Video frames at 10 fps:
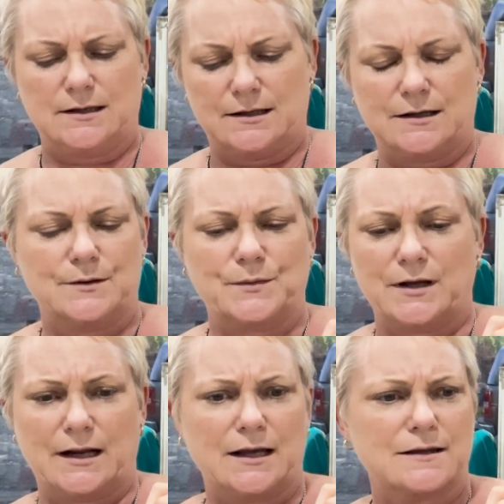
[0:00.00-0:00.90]
I'm
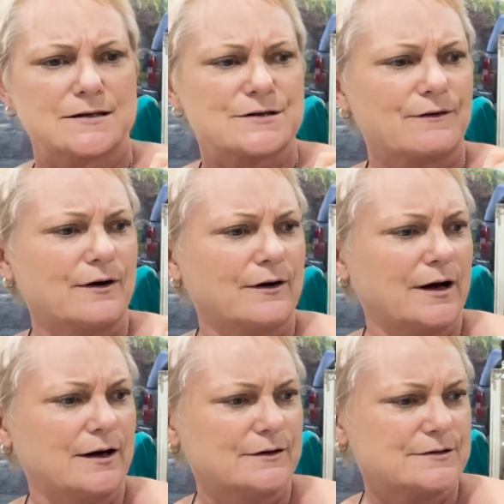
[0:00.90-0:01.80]
going to get this wrong,
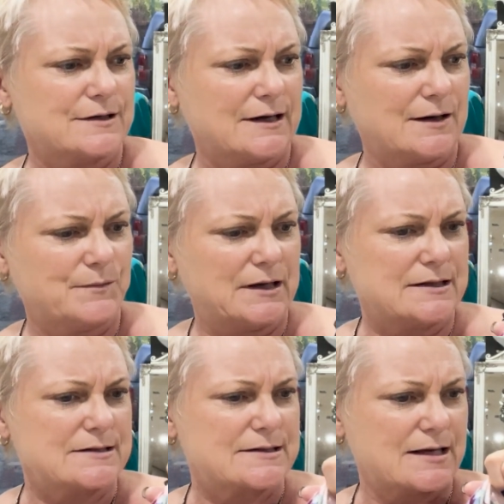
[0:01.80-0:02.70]
I looked it up,
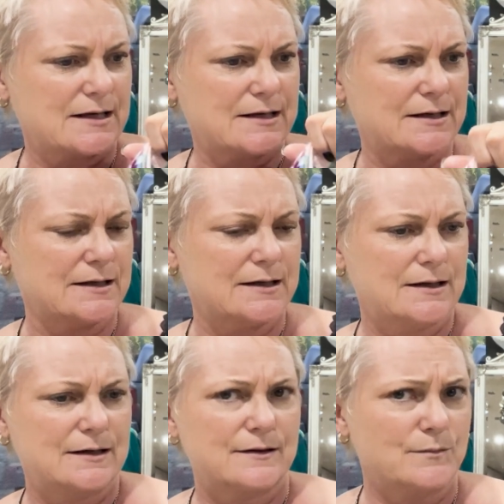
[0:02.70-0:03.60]
it's
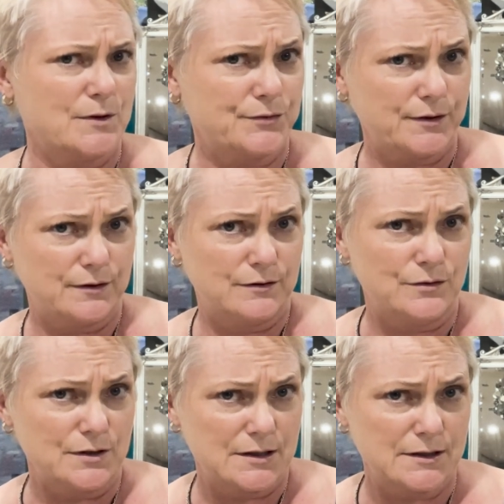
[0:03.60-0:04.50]
the Māori New
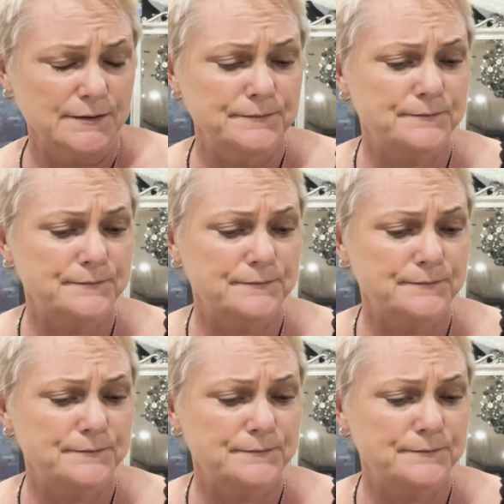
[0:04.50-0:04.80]
Year,